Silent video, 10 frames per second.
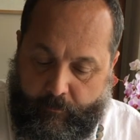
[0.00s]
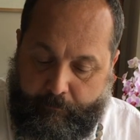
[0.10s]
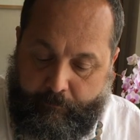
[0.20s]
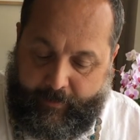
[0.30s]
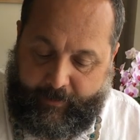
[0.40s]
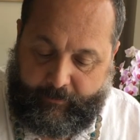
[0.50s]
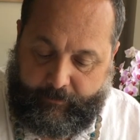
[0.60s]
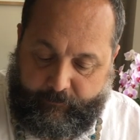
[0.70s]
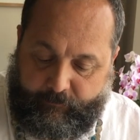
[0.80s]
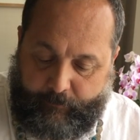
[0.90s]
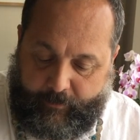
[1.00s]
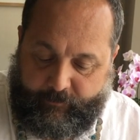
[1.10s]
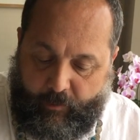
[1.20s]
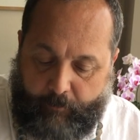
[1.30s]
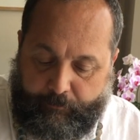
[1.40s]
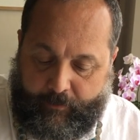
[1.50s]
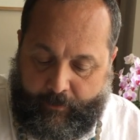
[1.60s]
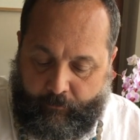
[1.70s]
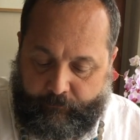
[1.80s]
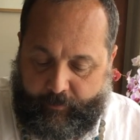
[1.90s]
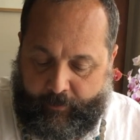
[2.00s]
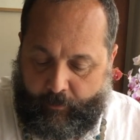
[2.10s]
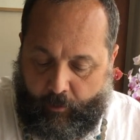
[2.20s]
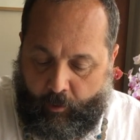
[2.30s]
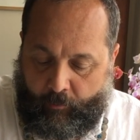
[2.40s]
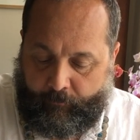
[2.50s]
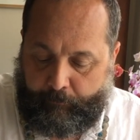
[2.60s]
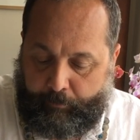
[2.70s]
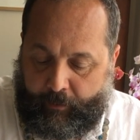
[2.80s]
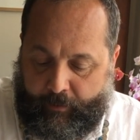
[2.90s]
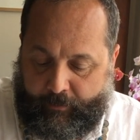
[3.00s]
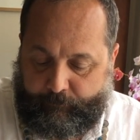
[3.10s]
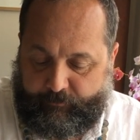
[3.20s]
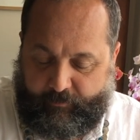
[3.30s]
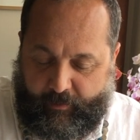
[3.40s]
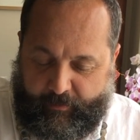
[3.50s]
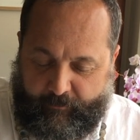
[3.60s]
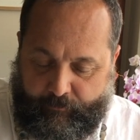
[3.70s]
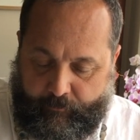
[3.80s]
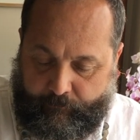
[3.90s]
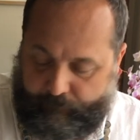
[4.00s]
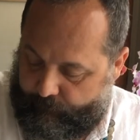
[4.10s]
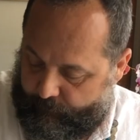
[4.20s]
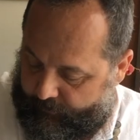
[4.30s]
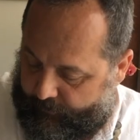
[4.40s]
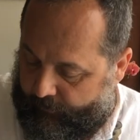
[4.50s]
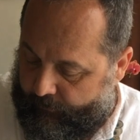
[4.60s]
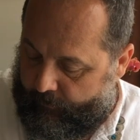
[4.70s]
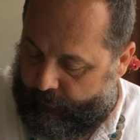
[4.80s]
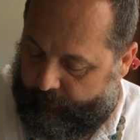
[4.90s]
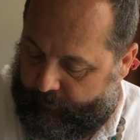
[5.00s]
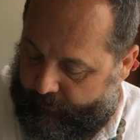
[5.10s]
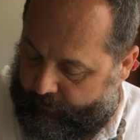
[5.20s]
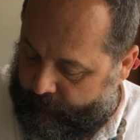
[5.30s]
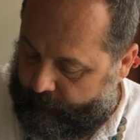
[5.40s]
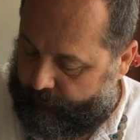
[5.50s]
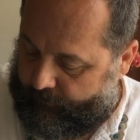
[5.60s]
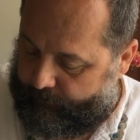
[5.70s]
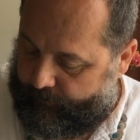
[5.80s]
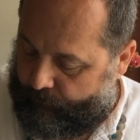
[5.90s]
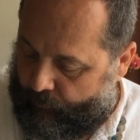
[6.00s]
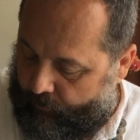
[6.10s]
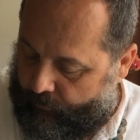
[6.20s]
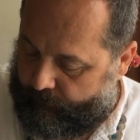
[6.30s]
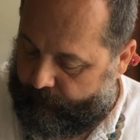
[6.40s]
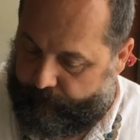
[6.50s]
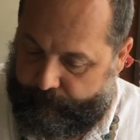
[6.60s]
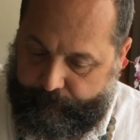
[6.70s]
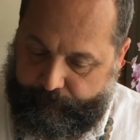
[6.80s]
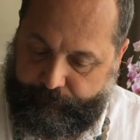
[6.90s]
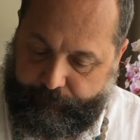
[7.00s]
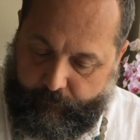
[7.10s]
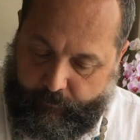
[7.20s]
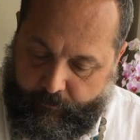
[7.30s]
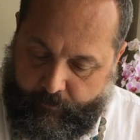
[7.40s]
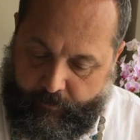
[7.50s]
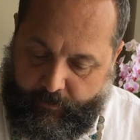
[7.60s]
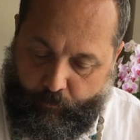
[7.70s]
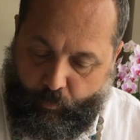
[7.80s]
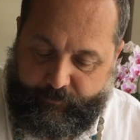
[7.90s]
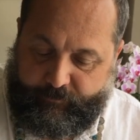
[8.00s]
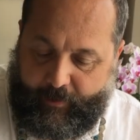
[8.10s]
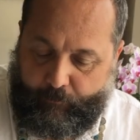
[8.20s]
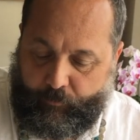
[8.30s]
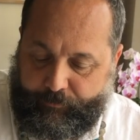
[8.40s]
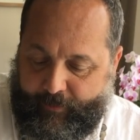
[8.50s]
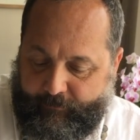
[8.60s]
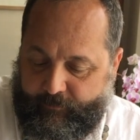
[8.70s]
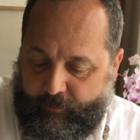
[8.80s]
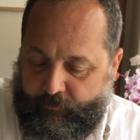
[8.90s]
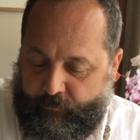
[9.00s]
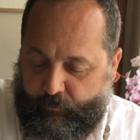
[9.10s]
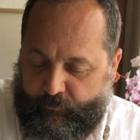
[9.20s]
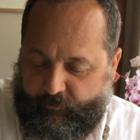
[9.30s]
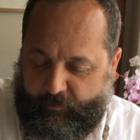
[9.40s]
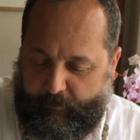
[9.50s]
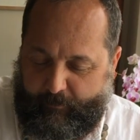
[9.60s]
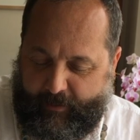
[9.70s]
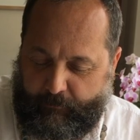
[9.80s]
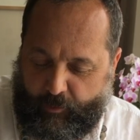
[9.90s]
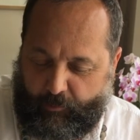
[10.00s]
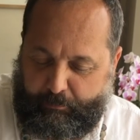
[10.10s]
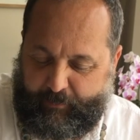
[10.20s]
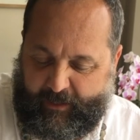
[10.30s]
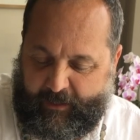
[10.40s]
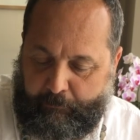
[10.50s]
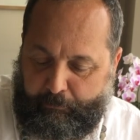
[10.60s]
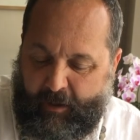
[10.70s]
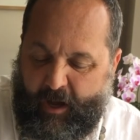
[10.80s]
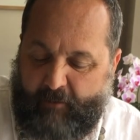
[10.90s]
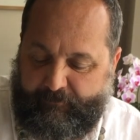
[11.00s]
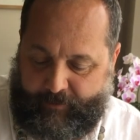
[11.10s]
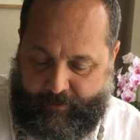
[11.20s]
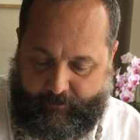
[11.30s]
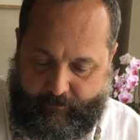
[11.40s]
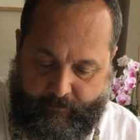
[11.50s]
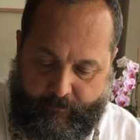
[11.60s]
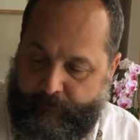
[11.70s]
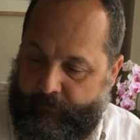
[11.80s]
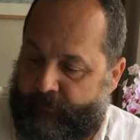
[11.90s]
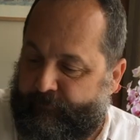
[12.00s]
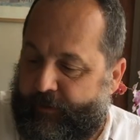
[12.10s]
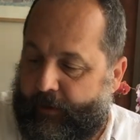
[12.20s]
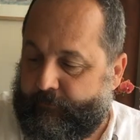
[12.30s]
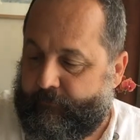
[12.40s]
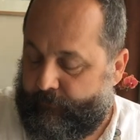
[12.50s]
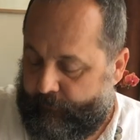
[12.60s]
mainly to my top clouds and on the bottom side of them, okay? Might add a little bit more. And what that's going to do is it's going to make them look big and puffy. In fact,